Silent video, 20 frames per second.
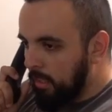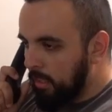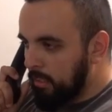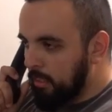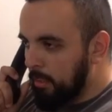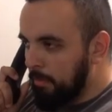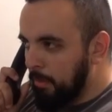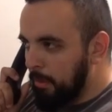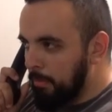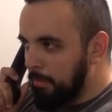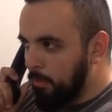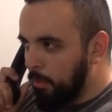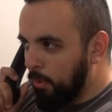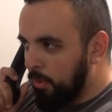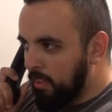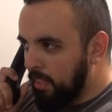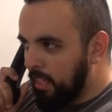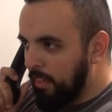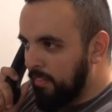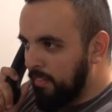It's gonna be
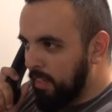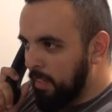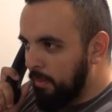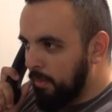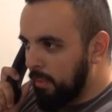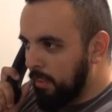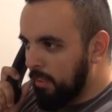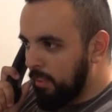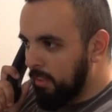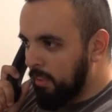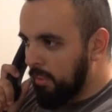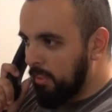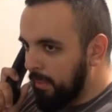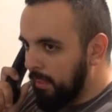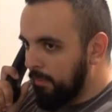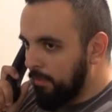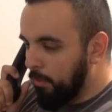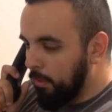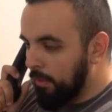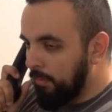more than half an hour,
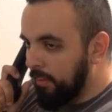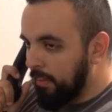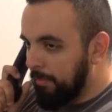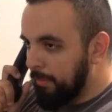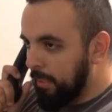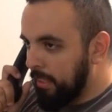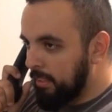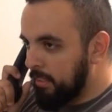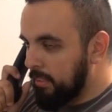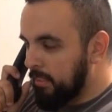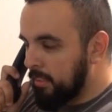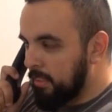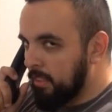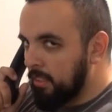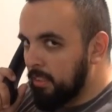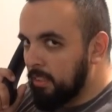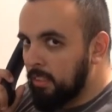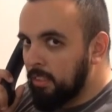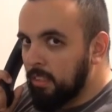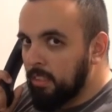45 minutes.
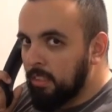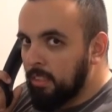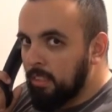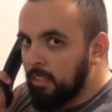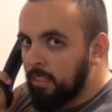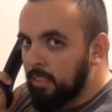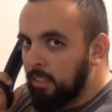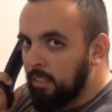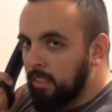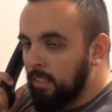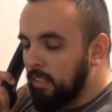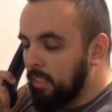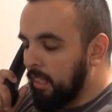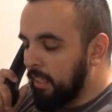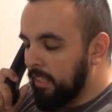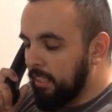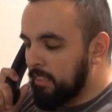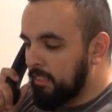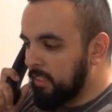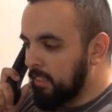
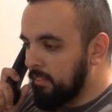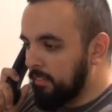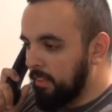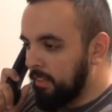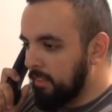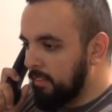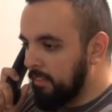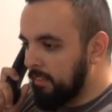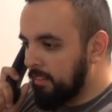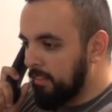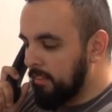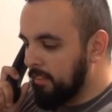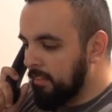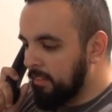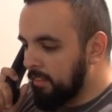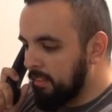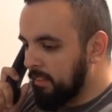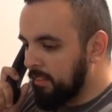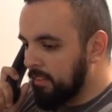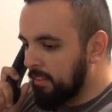I guess that's fine.
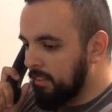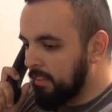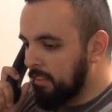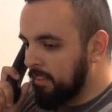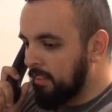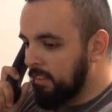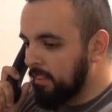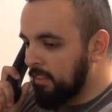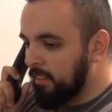Why don't we just go